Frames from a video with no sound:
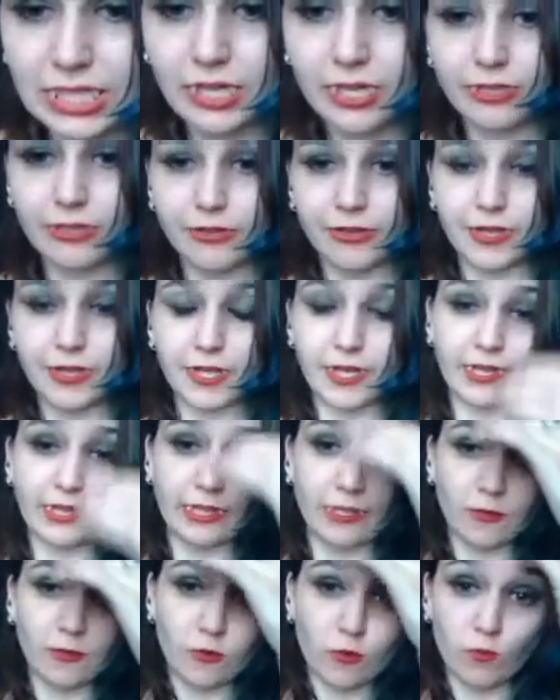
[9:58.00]
You can get
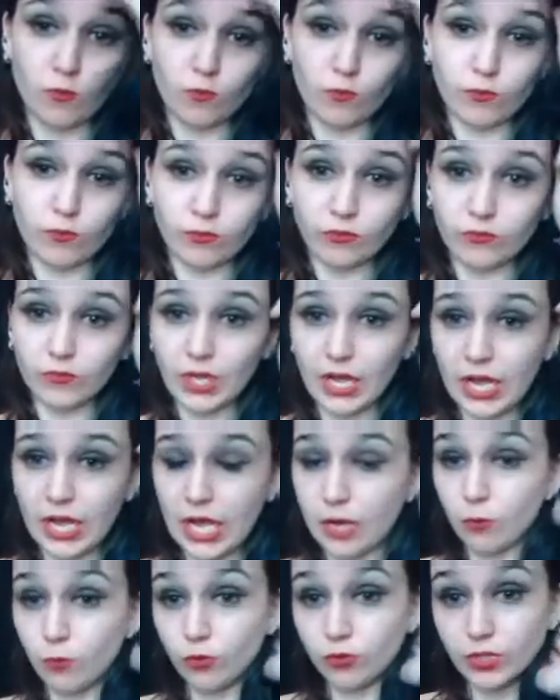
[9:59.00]
them
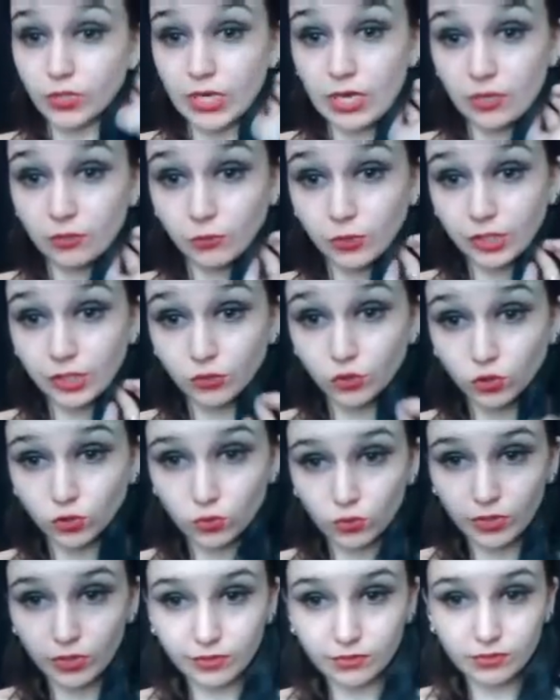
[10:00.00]
at most Halloween
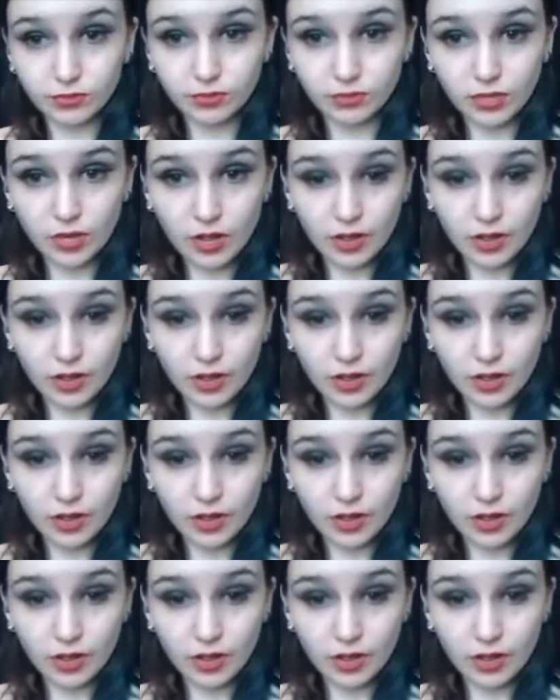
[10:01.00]
stores.